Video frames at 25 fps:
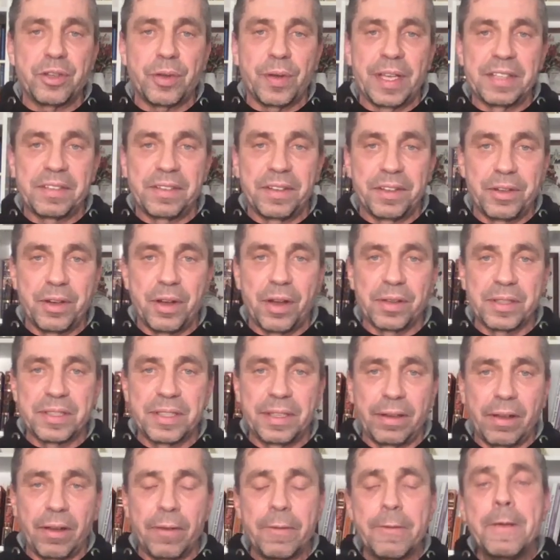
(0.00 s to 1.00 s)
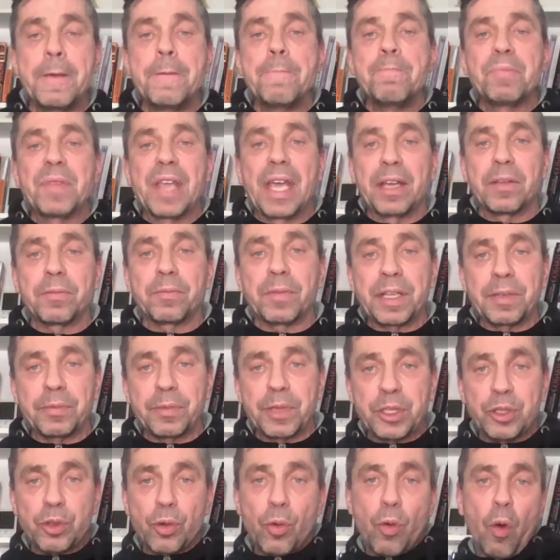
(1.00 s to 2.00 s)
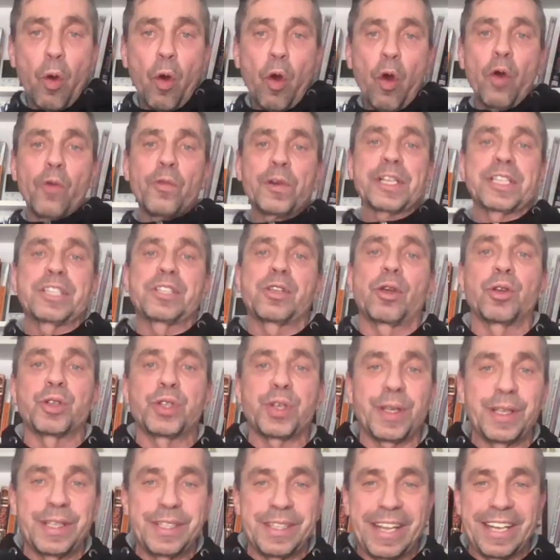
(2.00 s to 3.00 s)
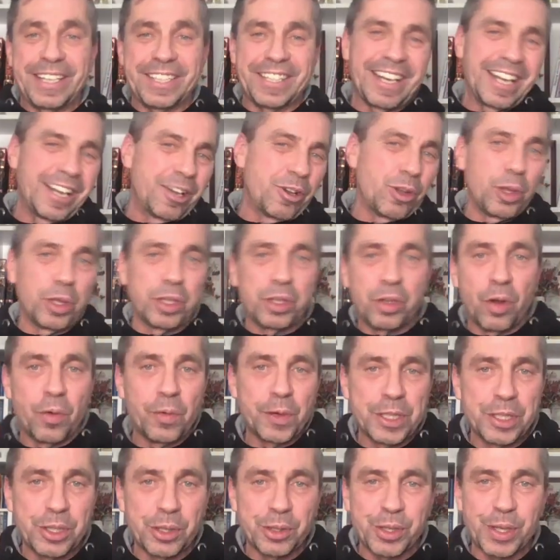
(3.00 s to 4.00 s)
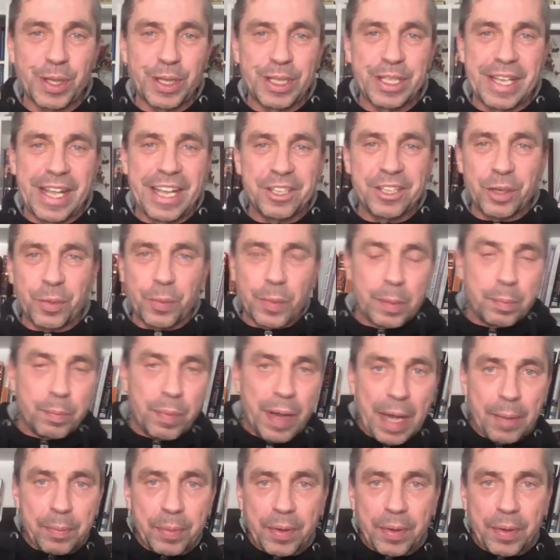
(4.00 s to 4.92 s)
to other dogs, And when we do over socialization, I call it over socialization, when